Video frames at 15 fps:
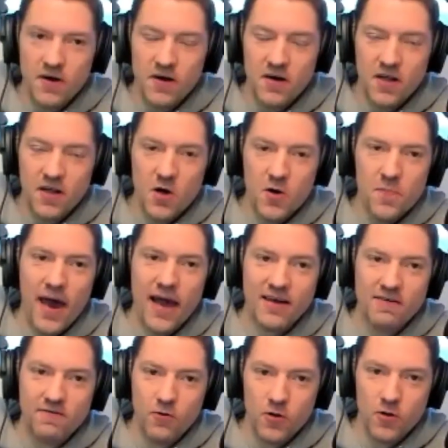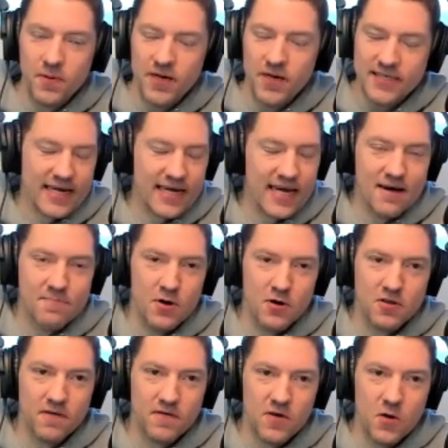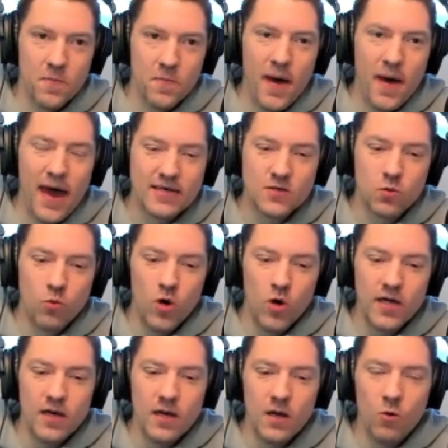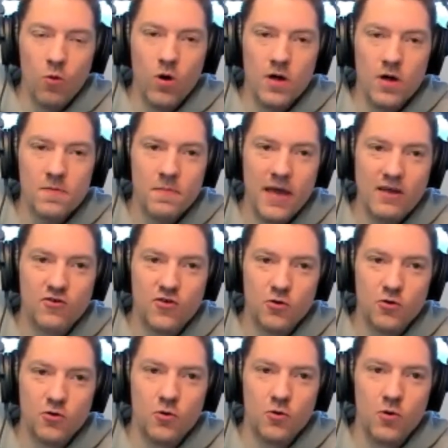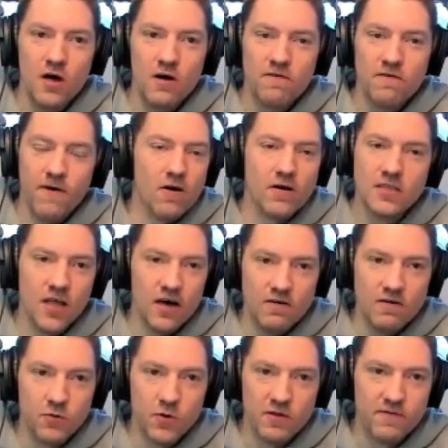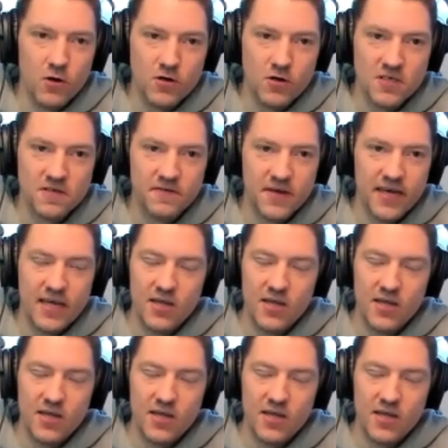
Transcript: I'm going to go back and forth because I got both of you. Max, what what made you fall in love with Focus V?